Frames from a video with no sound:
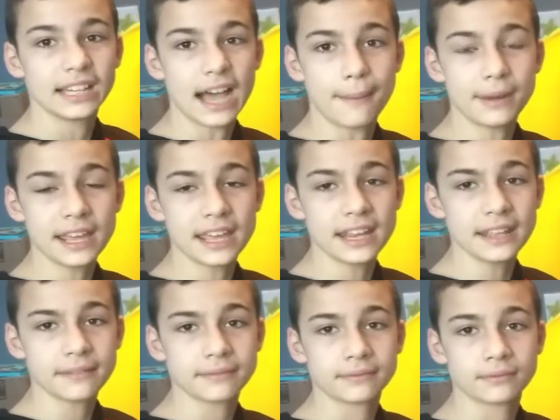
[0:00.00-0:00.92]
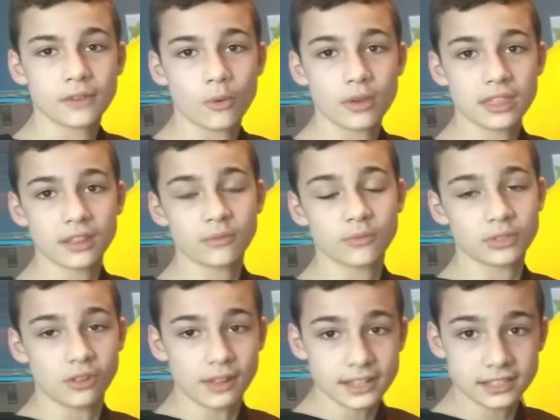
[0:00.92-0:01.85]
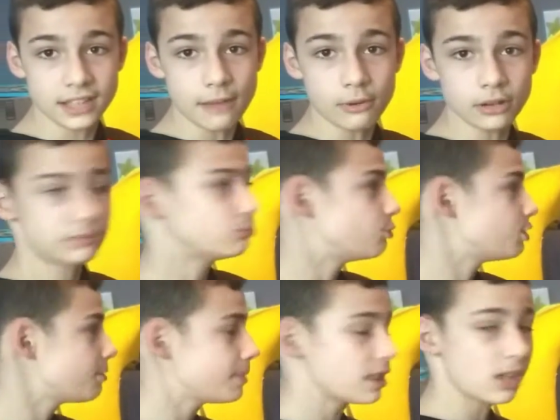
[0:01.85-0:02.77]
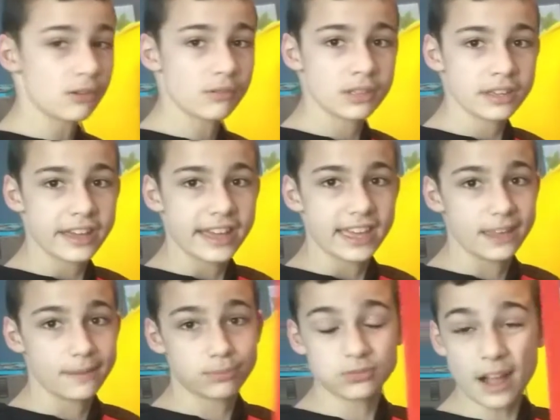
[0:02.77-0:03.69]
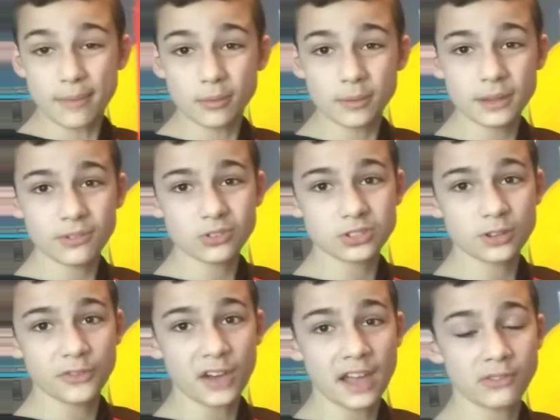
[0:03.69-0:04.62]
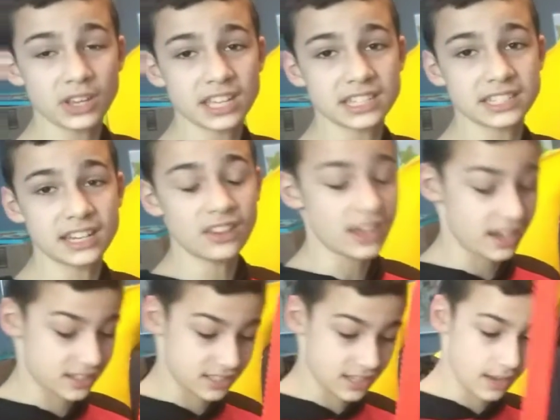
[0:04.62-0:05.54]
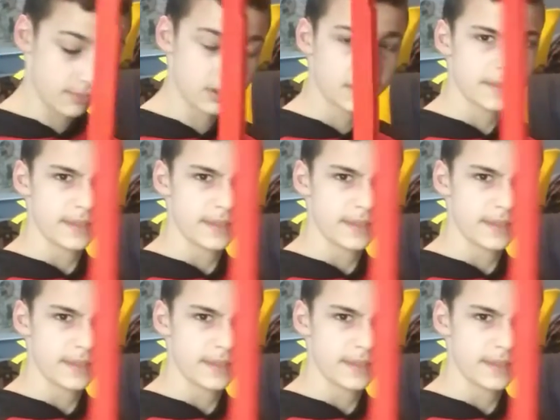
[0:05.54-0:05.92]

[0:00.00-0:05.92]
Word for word: I'm gonna hit it with a, with the lightsaber, with a pillow, it probably won't survive like it did last time.